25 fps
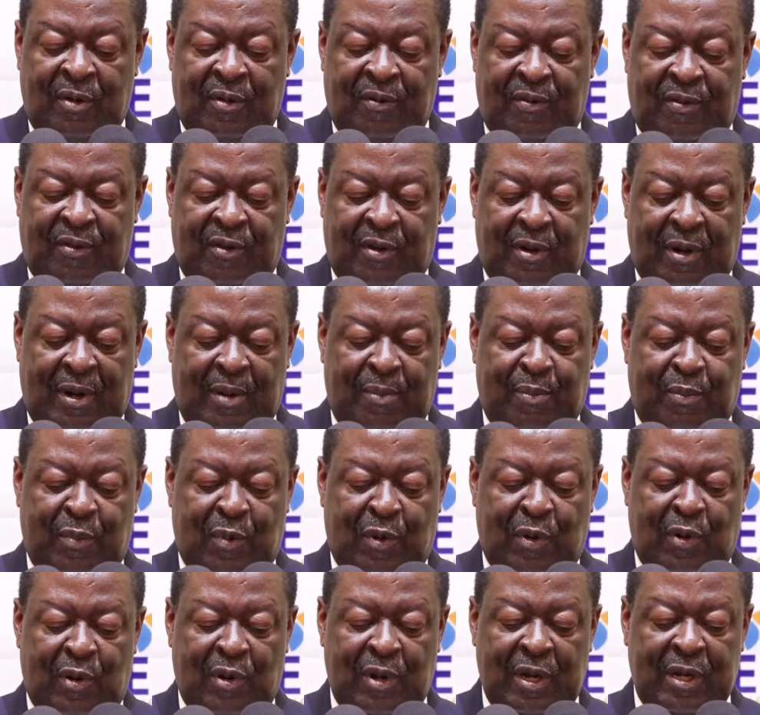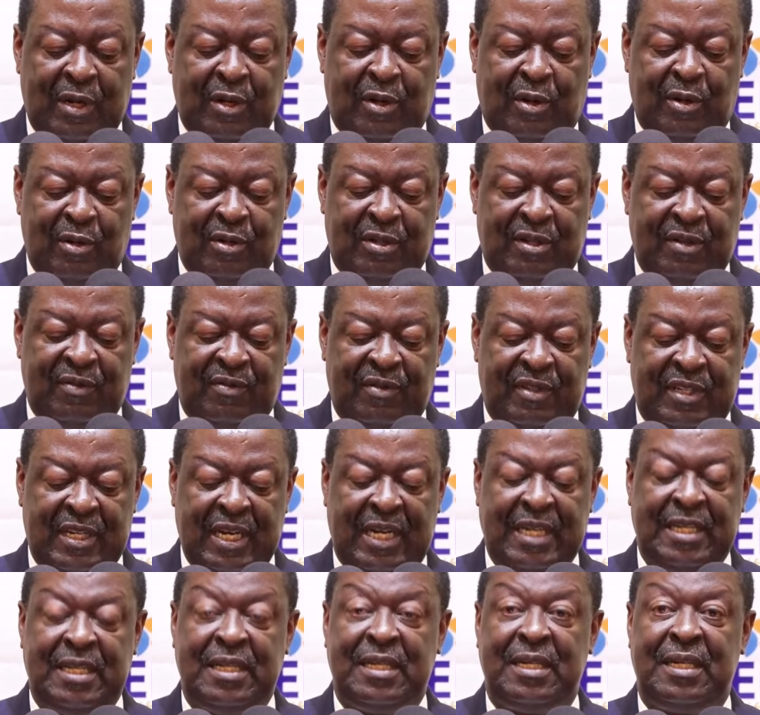for a more inclusive,
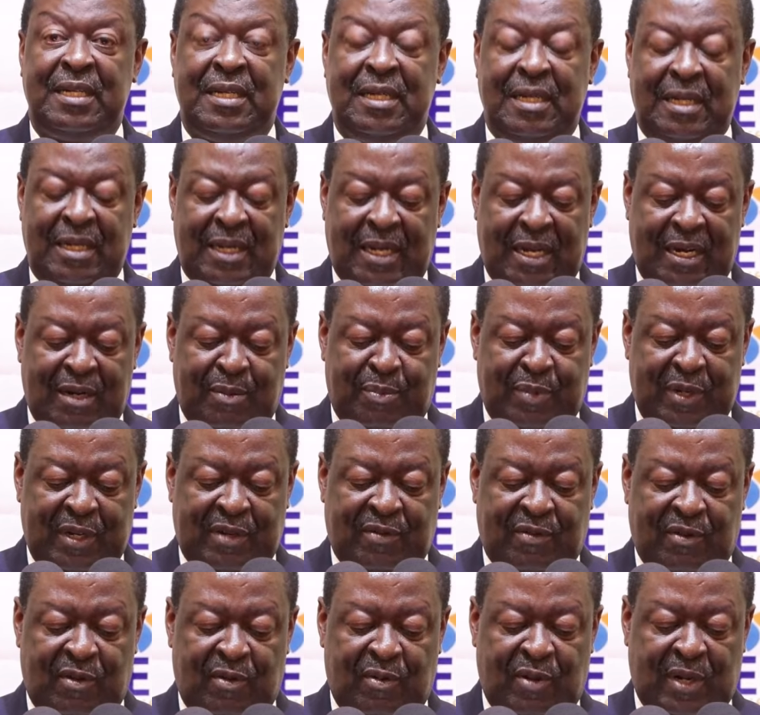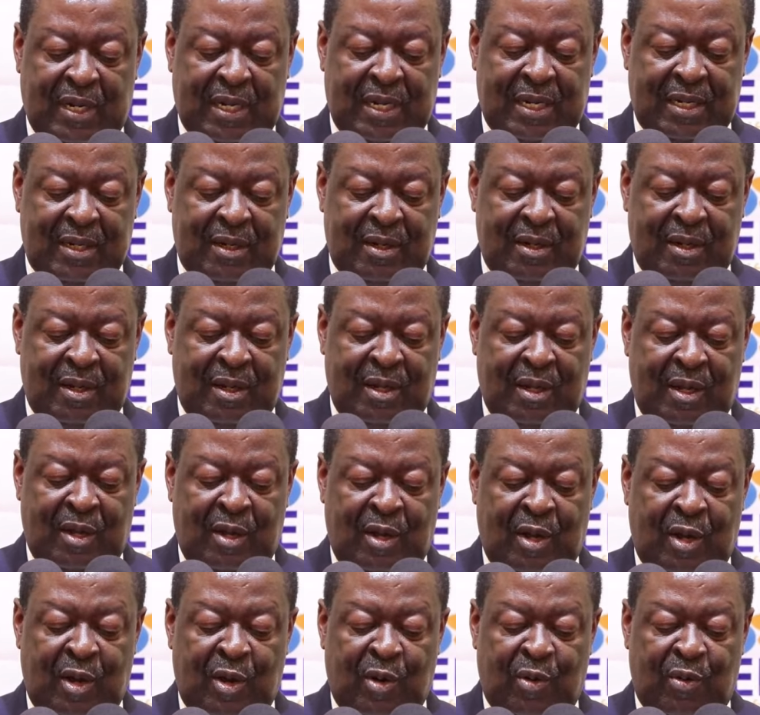just, and peaceful world.
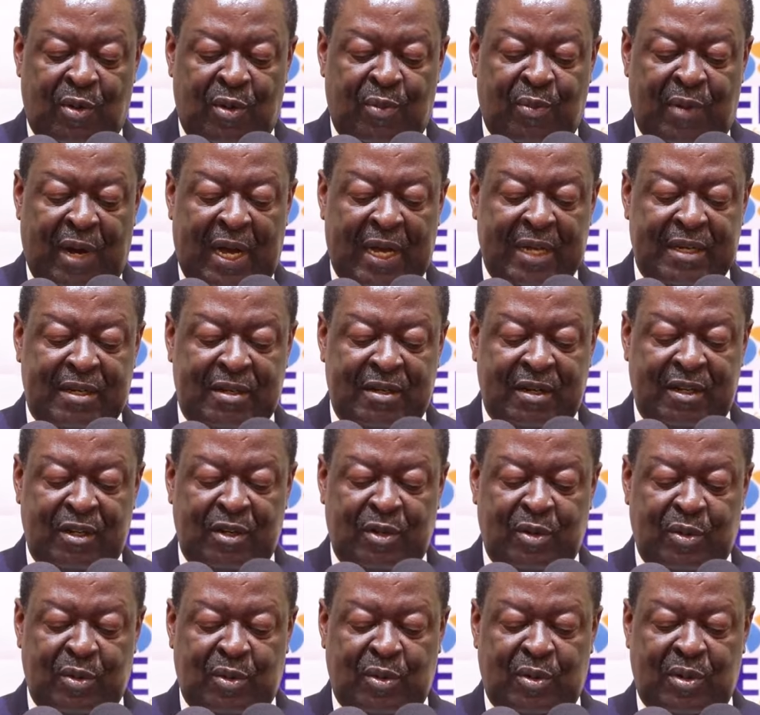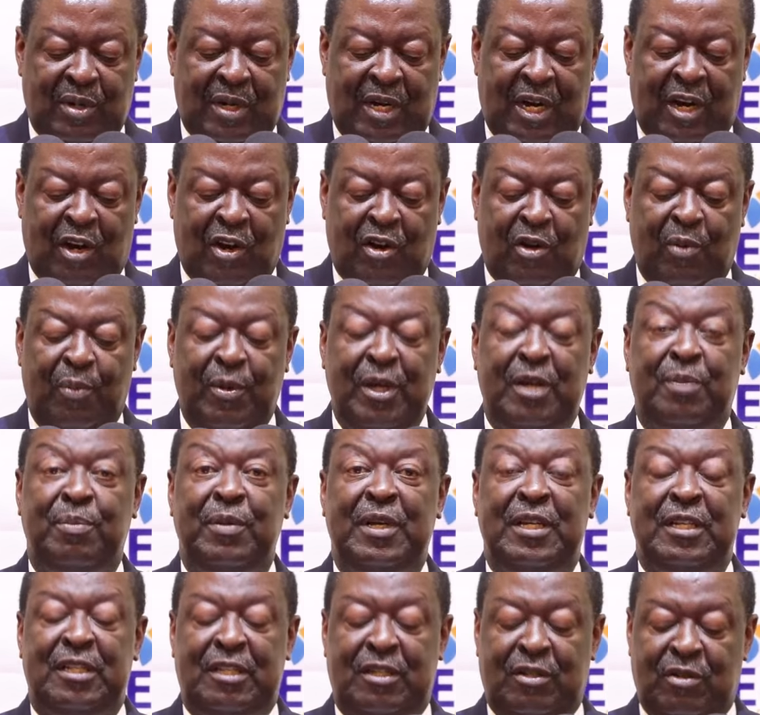We must renew our
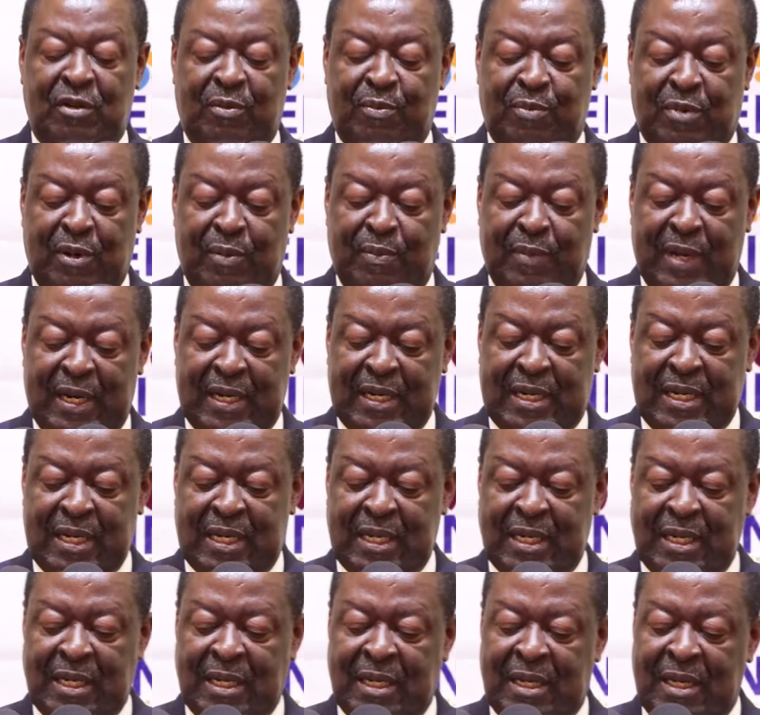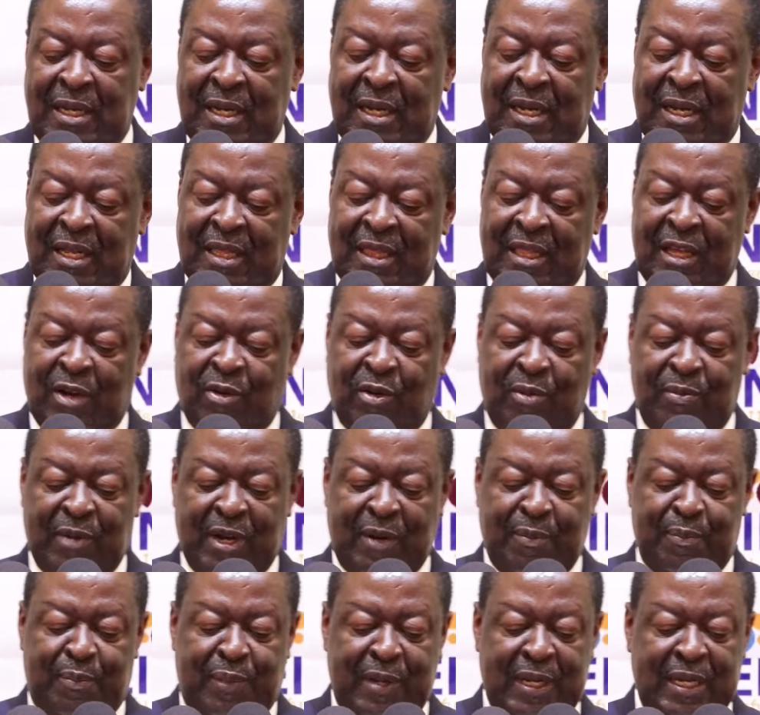commitments to implementing the
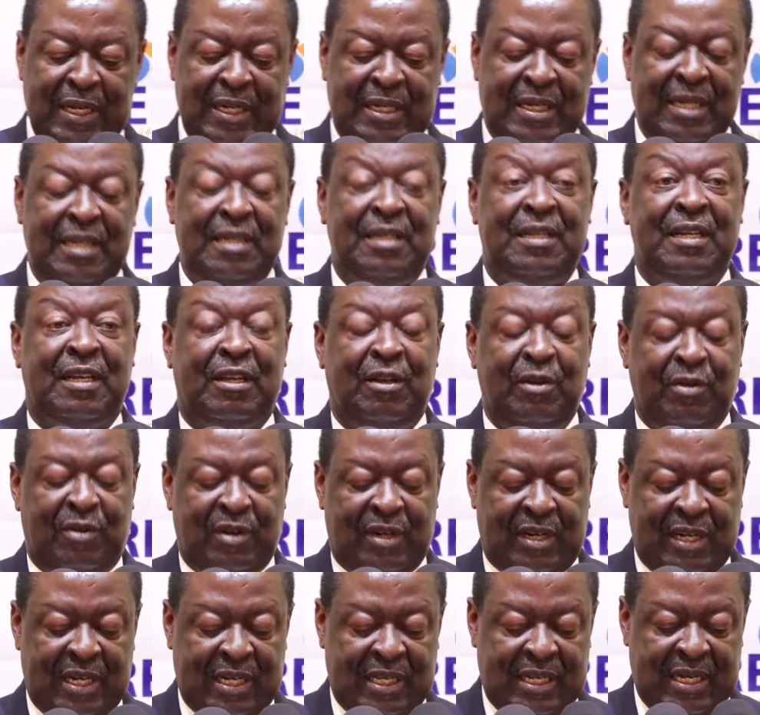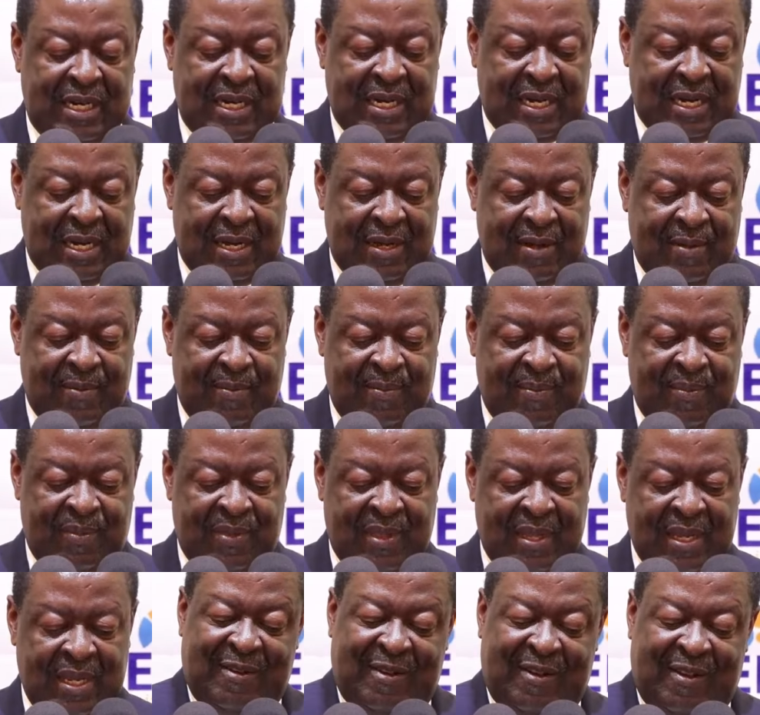Women, Peace, and Security Agenda.
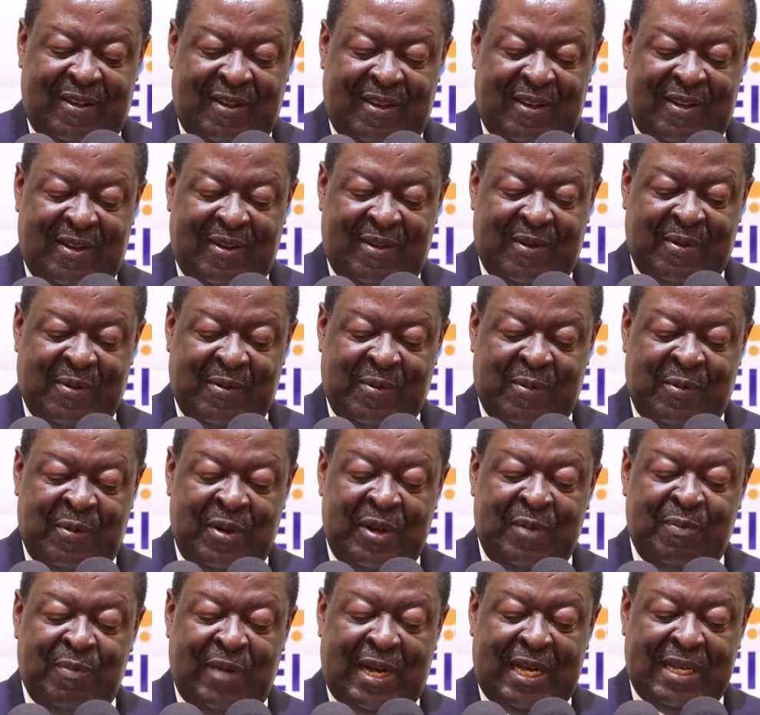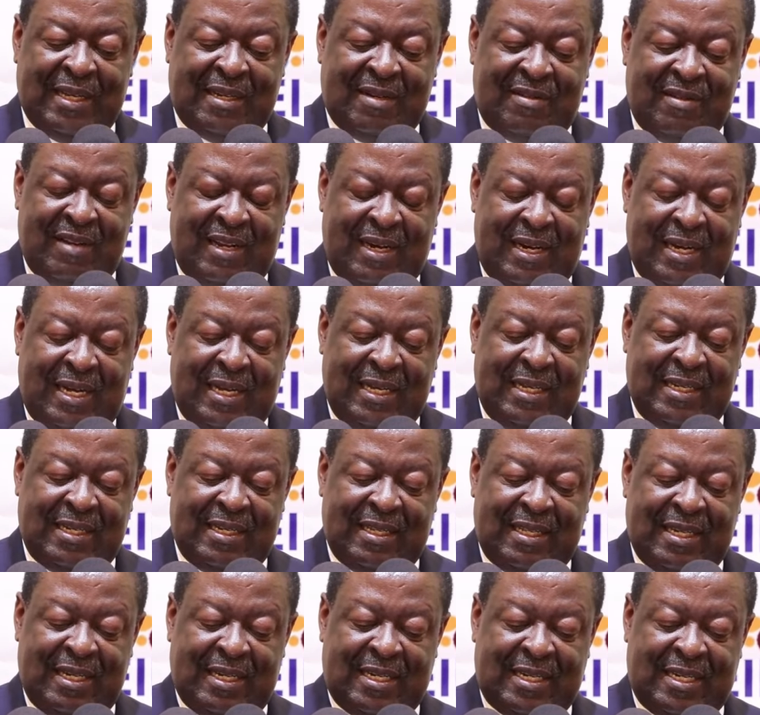We must
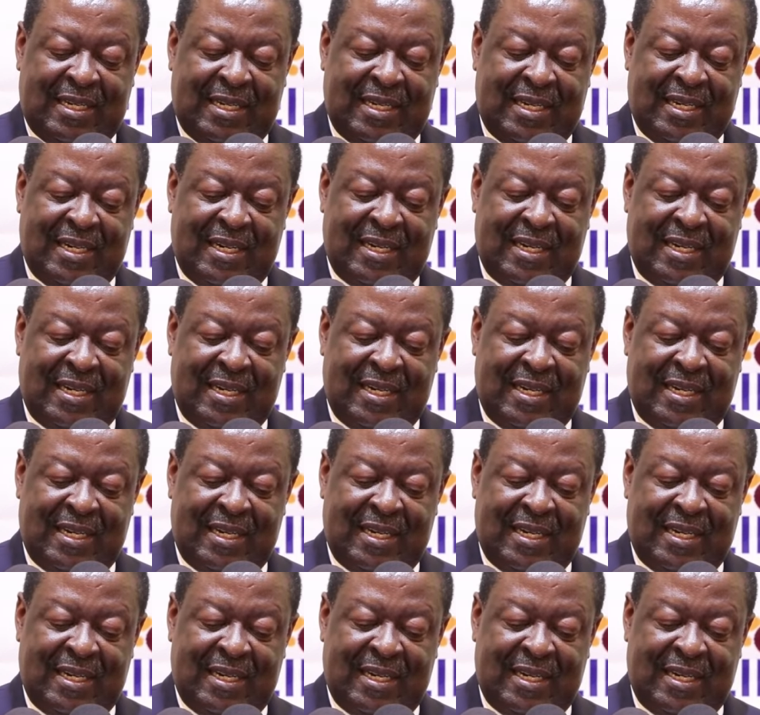realize that